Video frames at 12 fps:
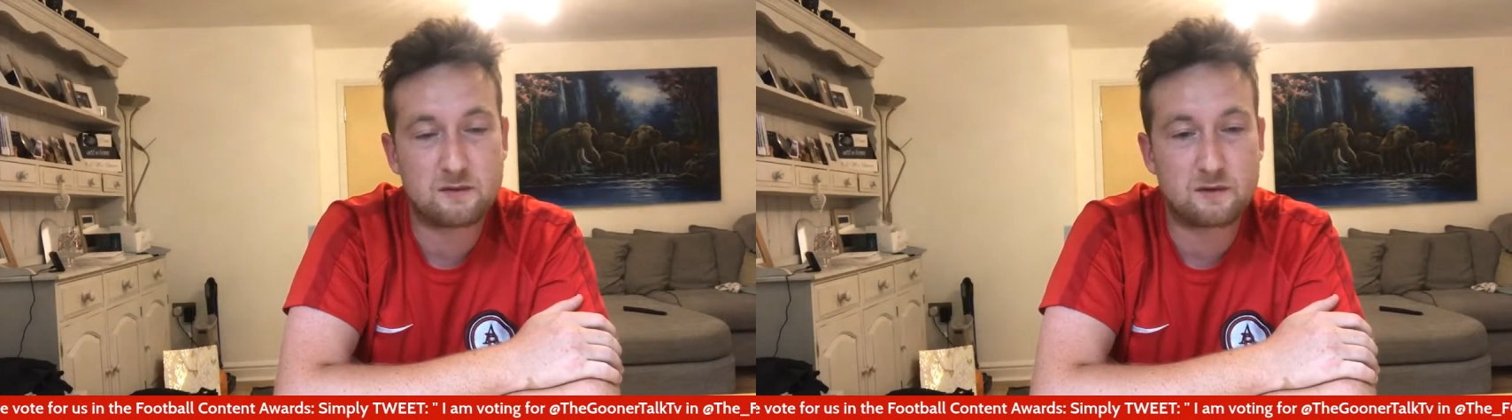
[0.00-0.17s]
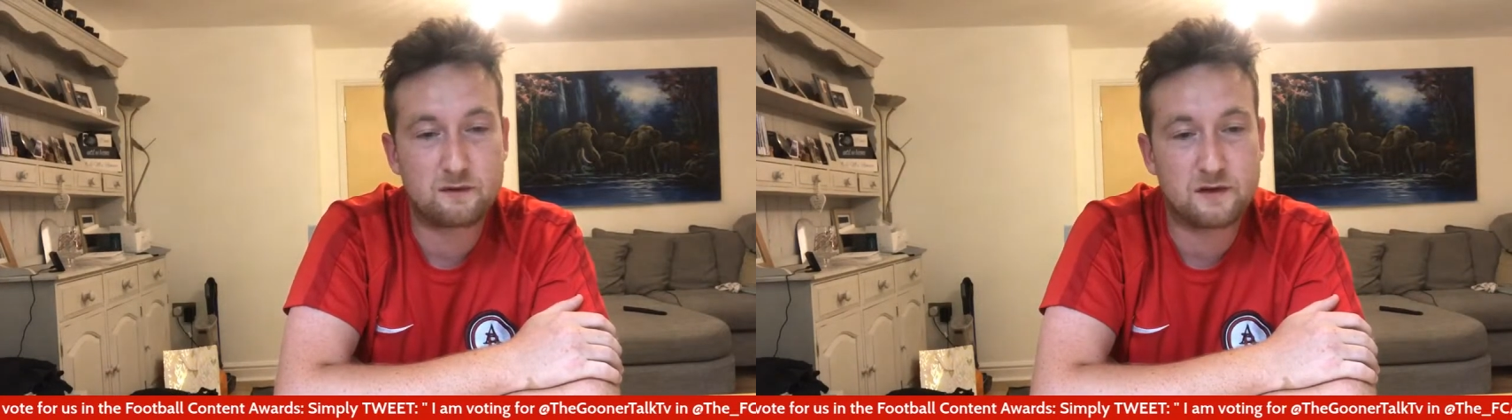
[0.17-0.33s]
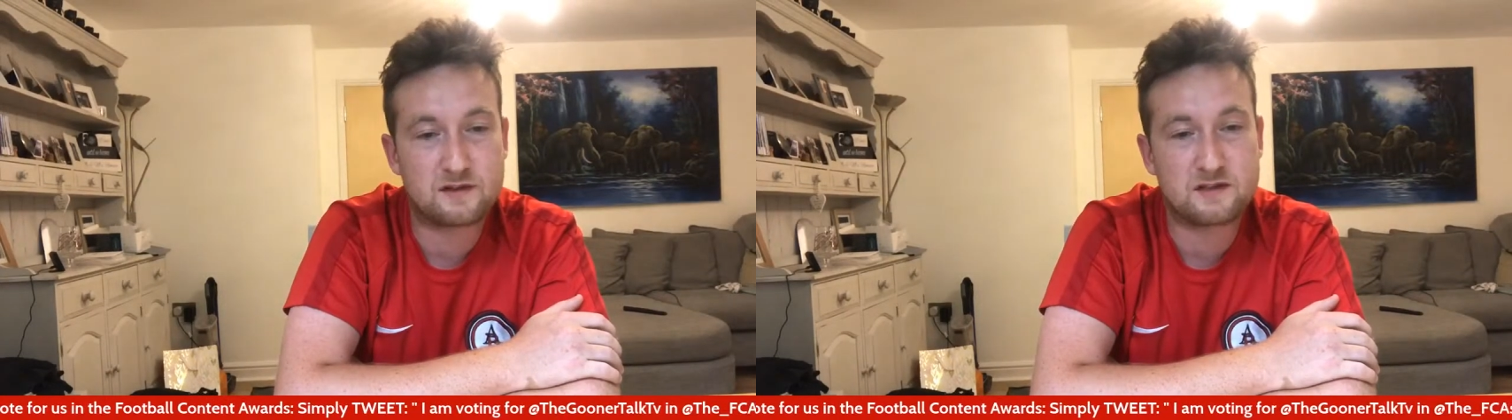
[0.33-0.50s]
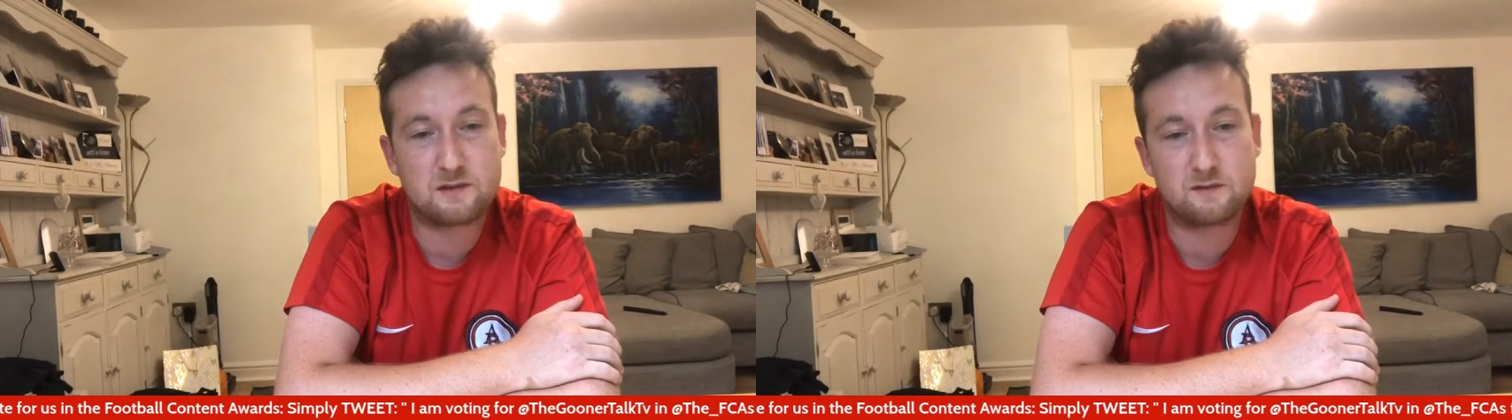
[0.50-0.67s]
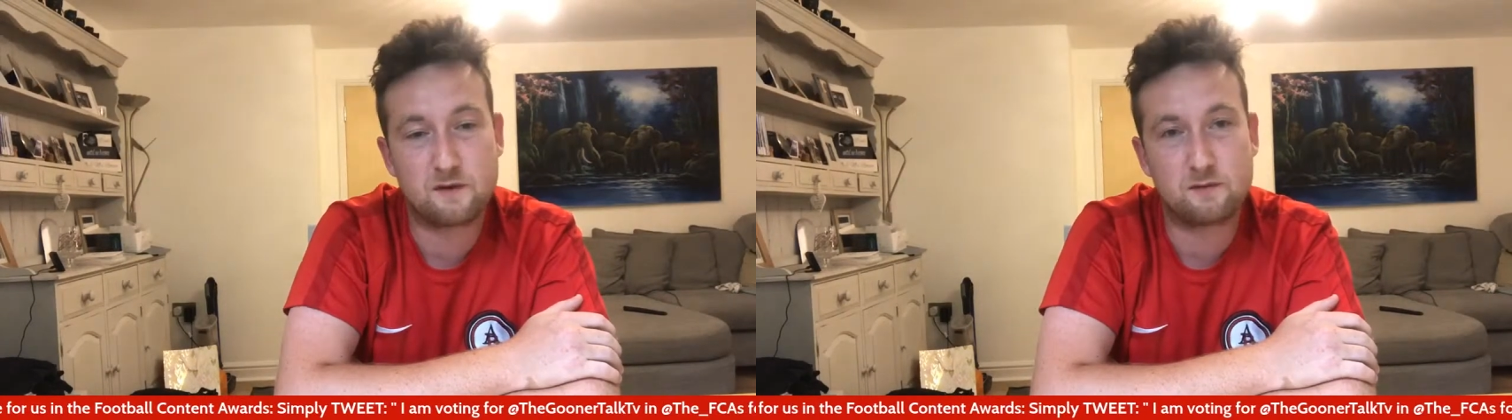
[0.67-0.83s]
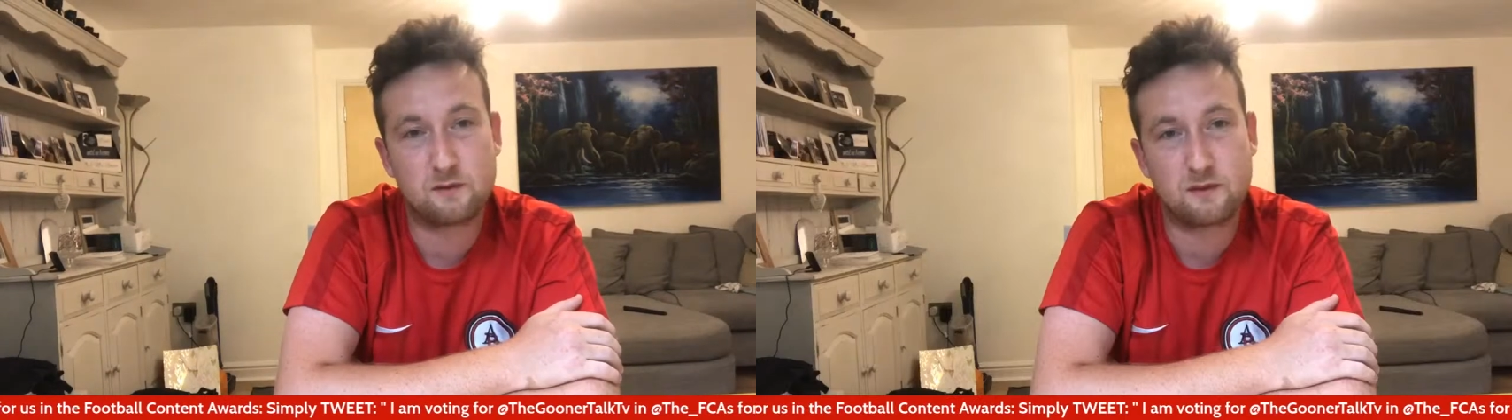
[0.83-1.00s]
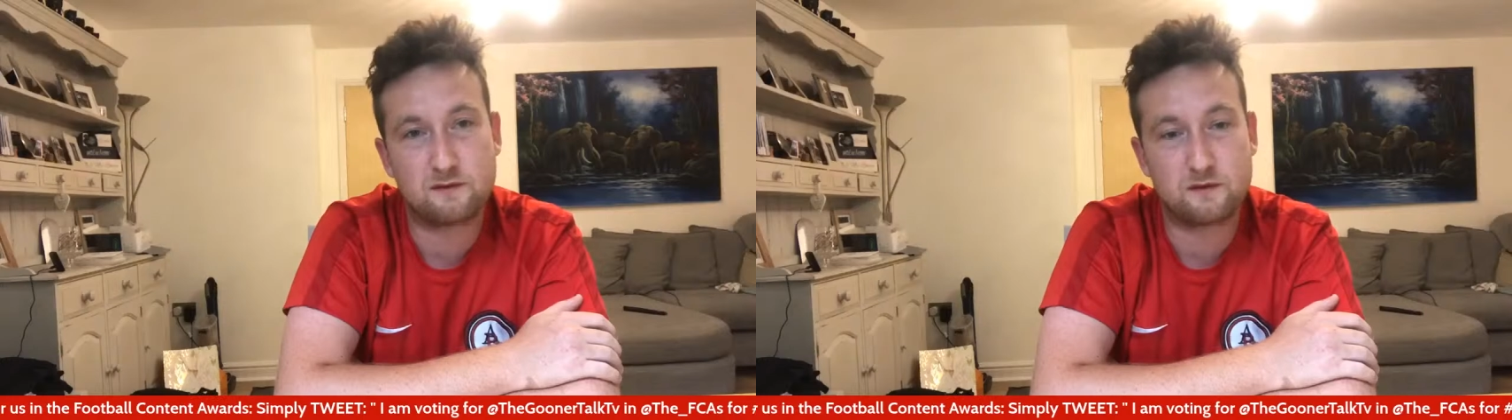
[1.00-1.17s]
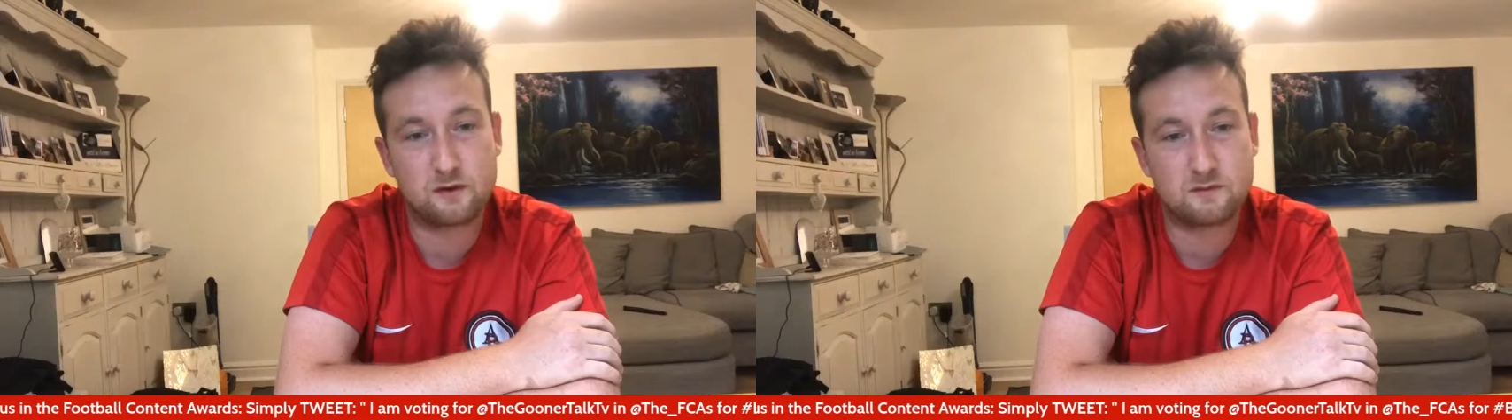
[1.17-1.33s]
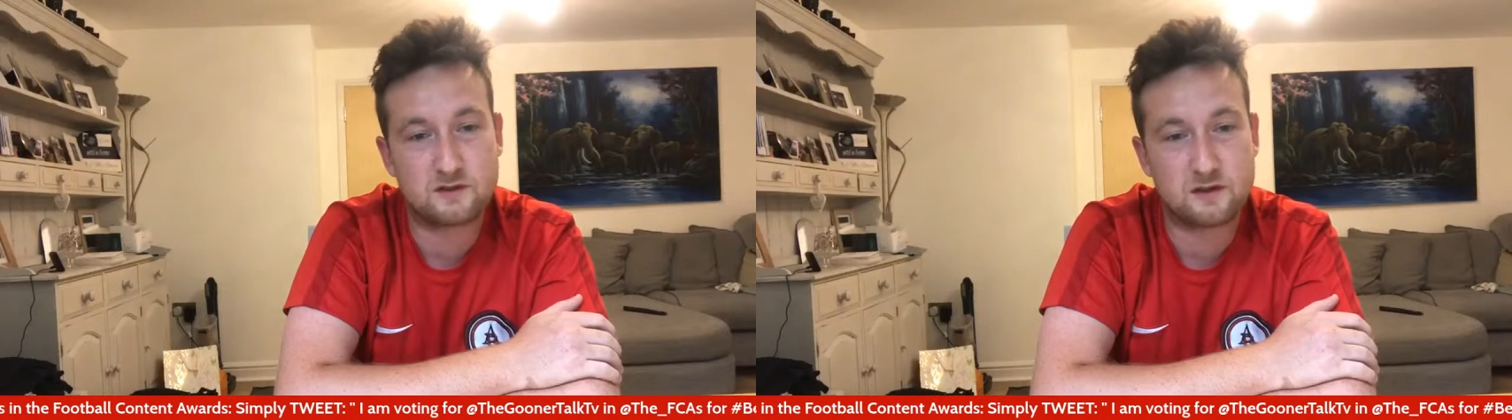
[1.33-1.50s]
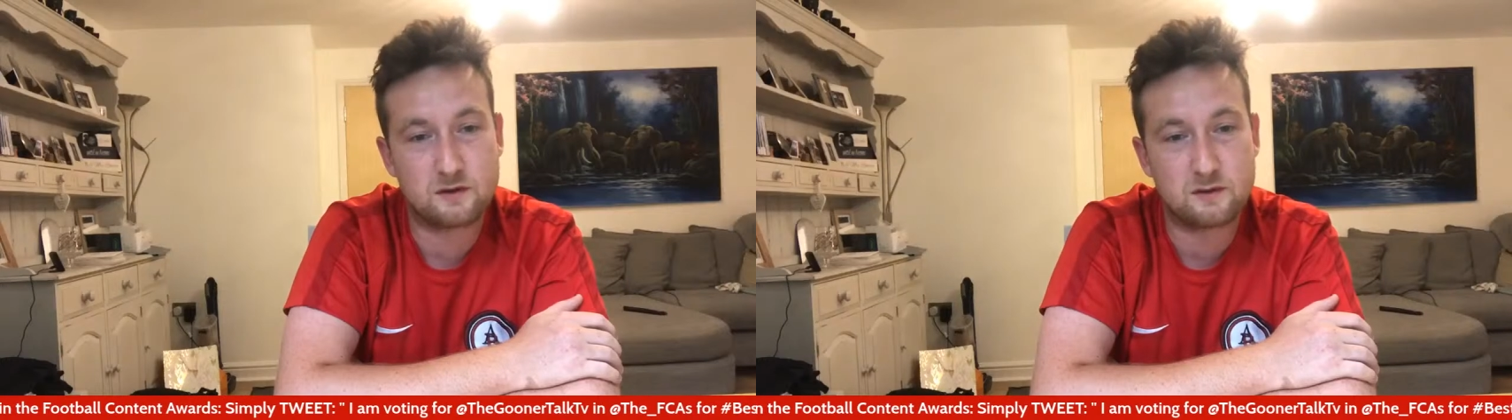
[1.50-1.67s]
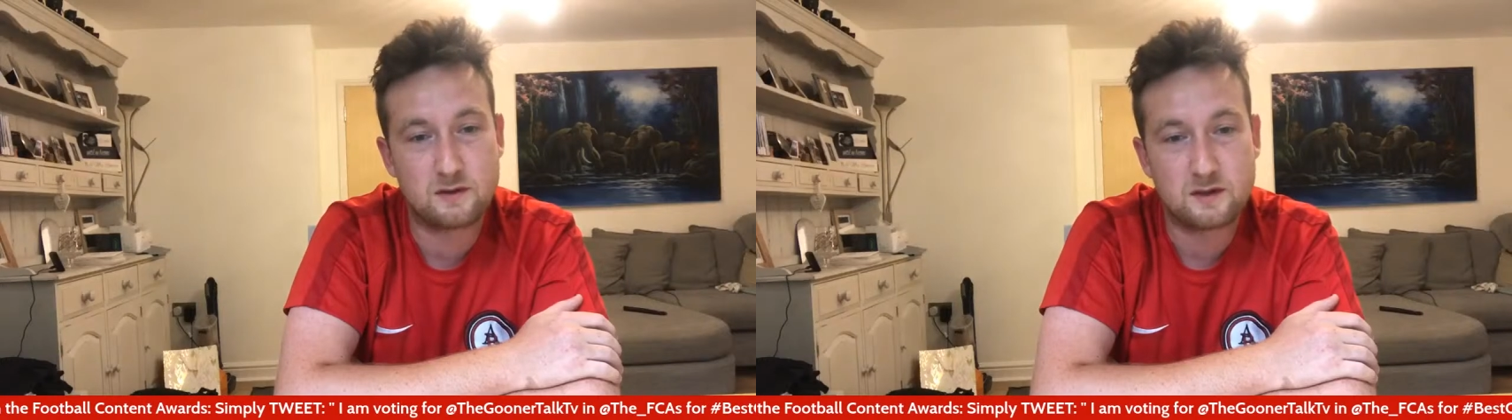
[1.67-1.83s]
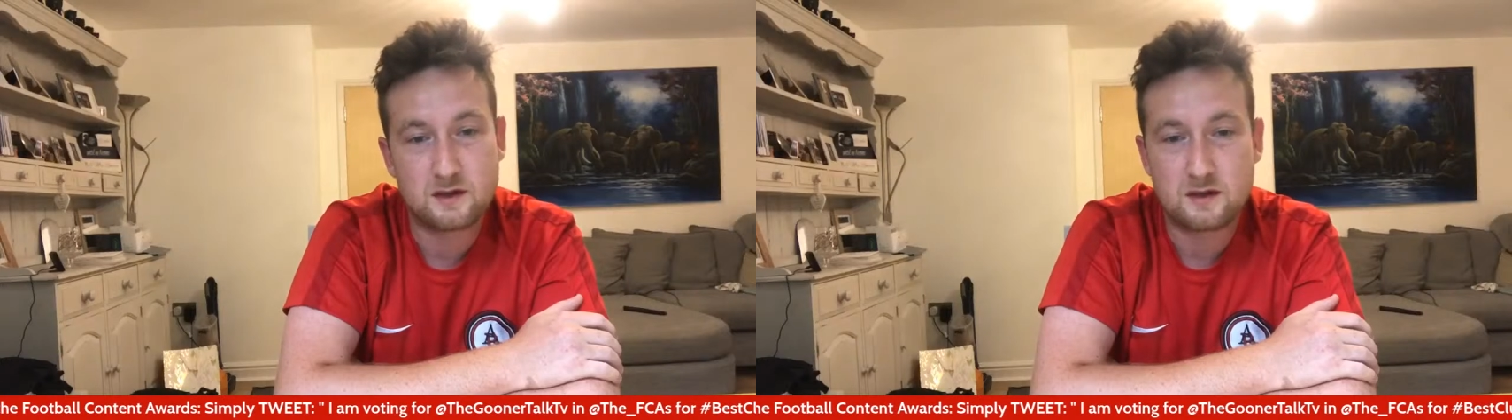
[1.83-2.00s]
real first-team football at Fulham too.